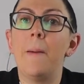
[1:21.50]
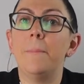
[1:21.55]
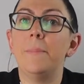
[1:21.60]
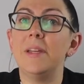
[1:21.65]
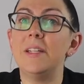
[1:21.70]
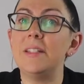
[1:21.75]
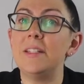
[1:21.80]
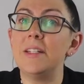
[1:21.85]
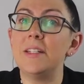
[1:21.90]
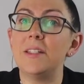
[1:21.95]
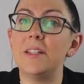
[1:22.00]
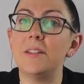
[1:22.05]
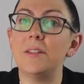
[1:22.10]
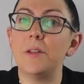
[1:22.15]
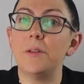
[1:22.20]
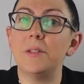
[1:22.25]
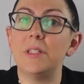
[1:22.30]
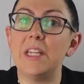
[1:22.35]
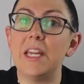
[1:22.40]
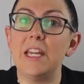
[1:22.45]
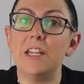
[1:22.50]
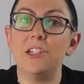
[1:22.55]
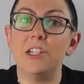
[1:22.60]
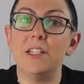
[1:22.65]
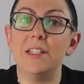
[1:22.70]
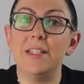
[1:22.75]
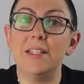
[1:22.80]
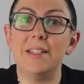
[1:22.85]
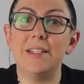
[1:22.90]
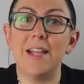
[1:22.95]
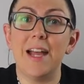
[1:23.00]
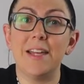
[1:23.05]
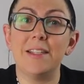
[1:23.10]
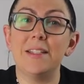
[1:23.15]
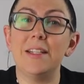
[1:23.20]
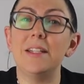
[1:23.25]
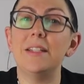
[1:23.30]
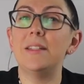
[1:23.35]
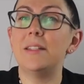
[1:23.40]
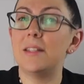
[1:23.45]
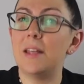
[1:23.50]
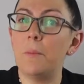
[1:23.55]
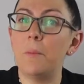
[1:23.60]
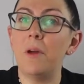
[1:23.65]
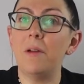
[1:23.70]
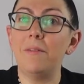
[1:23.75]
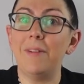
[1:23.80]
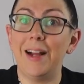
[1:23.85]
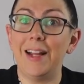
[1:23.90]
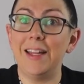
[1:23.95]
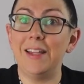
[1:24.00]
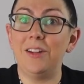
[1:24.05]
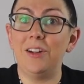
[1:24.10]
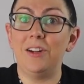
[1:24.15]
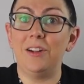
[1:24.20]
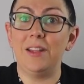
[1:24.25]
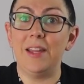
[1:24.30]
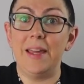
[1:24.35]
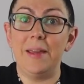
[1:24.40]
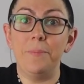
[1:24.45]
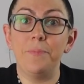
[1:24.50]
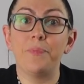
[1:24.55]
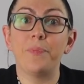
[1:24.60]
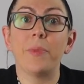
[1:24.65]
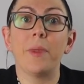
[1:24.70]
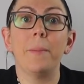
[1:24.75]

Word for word: Business associations is tested somewhat regularly,